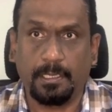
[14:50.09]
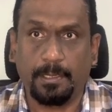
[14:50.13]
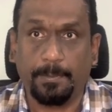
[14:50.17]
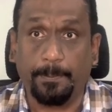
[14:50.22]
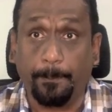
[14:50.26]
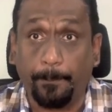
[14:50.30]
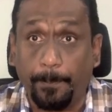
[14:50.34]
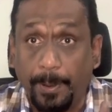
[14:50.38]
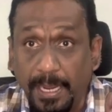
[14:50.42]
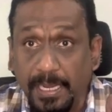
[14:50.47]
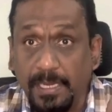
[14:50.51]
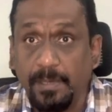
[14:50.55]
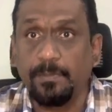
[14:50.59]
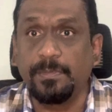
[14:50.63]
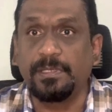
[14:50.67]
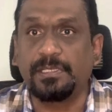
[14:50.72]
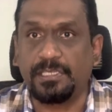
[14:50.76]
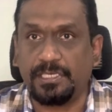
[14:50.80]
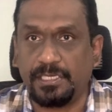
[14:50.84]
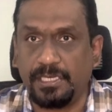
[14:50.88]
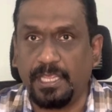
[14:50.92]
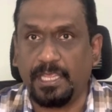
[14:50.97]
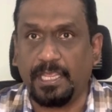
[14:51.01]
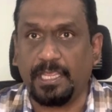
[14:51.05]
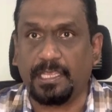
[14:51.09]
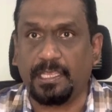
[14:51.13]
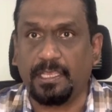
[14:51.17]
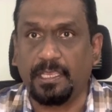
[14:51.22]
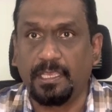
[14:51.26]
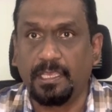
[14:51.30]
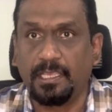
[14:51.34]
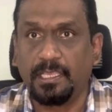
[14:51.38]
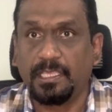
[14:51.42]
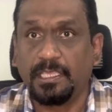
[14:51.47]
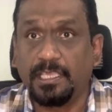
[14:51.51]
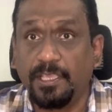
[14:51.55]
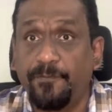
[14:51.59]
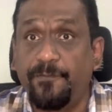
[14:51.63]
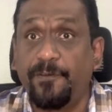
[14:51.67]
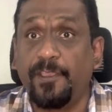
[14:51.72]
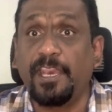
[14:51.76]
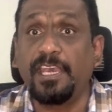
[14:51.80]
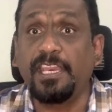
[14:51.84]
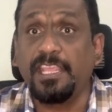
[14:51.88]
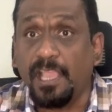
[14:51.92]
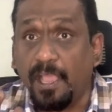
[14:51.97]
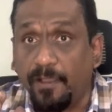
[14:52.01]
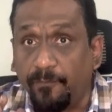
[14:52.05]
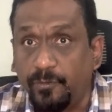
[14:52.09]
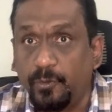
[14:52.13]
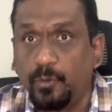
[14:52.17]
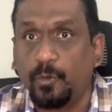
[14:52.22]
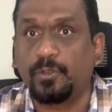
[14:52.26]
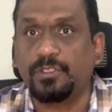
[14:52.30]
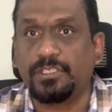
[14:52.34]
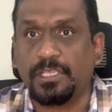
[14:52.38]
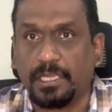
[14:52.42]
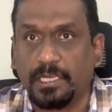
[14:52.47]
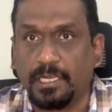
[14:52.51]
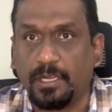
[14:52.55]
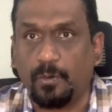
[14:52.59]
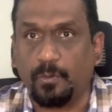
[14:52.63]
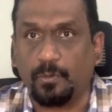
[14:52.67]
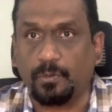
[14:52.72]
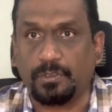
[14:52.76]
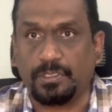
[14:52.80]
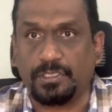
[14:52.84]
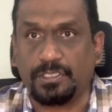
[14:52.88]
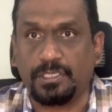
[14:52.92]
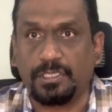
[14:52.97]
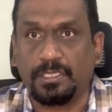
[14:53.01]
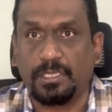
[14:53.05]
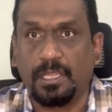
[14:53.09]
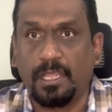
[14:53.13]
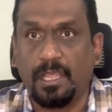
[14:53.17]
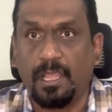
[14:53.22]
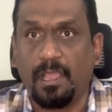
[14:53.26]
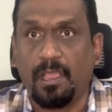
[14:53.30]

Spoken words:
By mistake, if any of those accounts